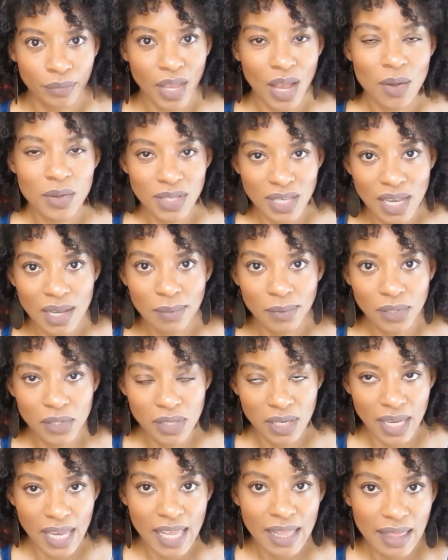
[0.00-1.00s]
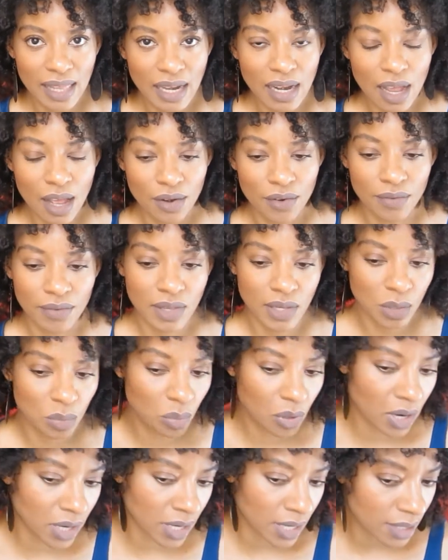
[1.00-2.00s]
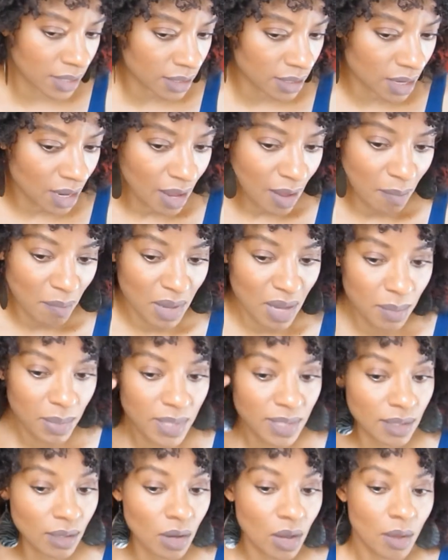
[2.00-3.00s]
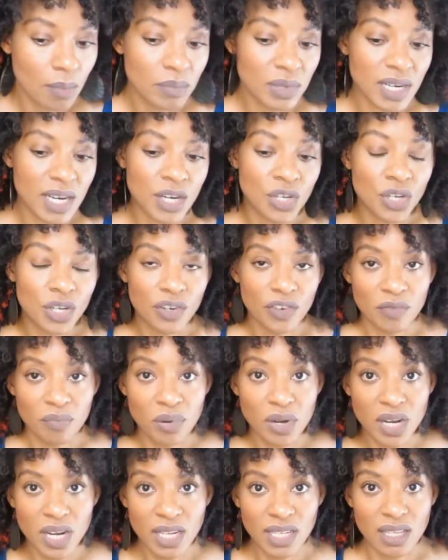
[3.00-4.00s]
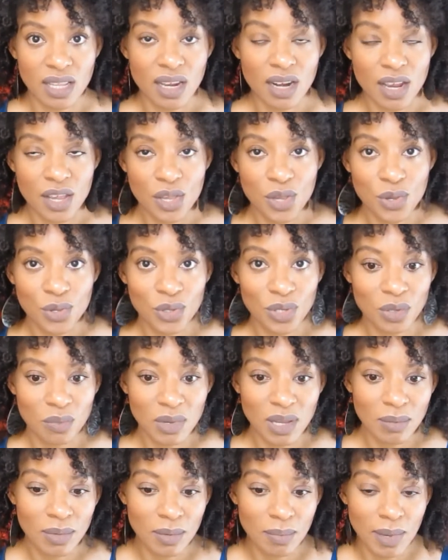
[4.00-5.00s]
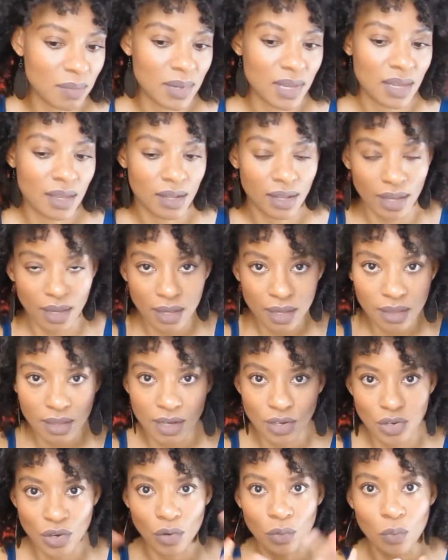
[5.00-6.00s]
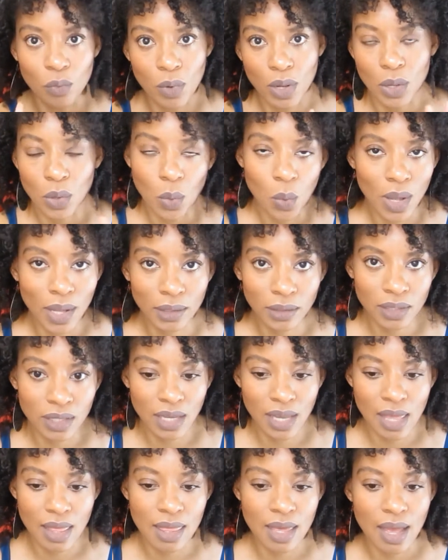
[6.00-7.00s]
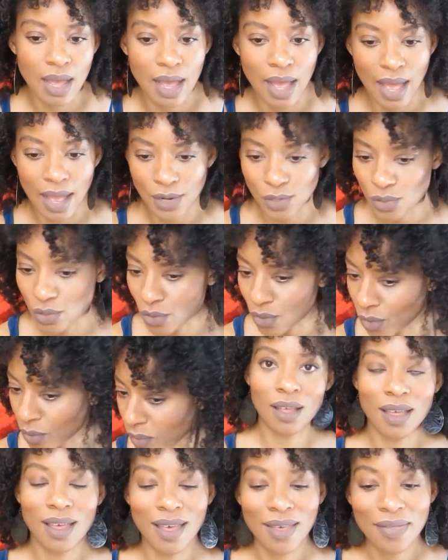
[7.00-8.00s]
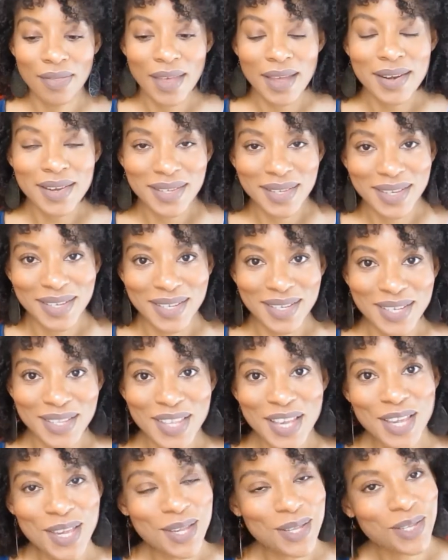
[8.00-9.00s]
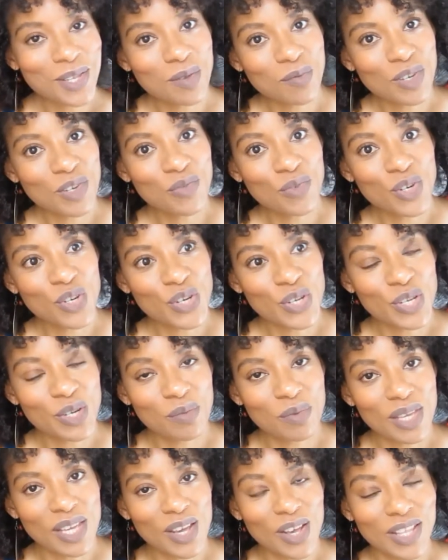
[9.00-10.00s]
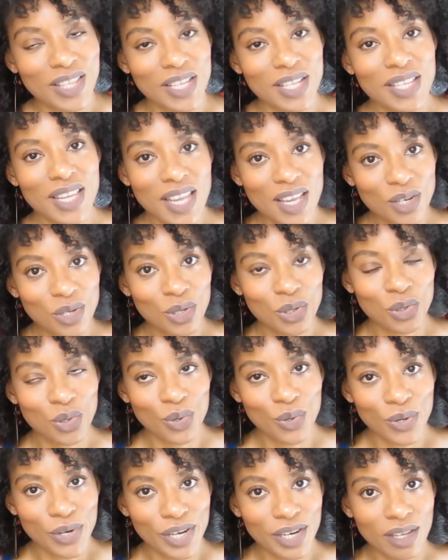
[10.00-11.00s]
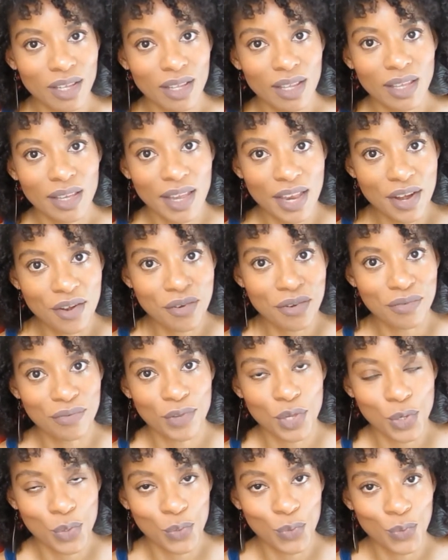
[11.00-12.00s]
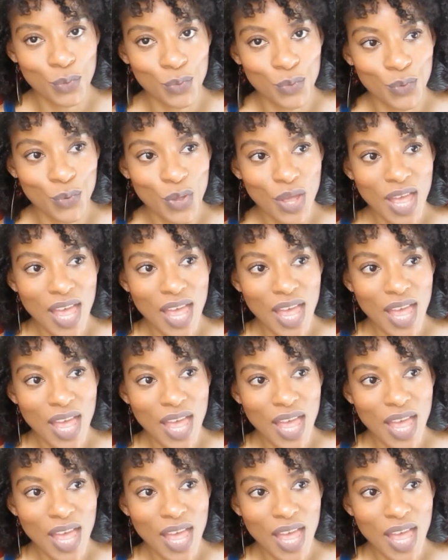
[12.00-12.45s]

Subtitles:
I was able to get that out of these products. Maybe it's the combination of products that I used, maybe like they don't work well together, I don't know. That is it. Thank you so much for joining me on this hair tutorial, hair review,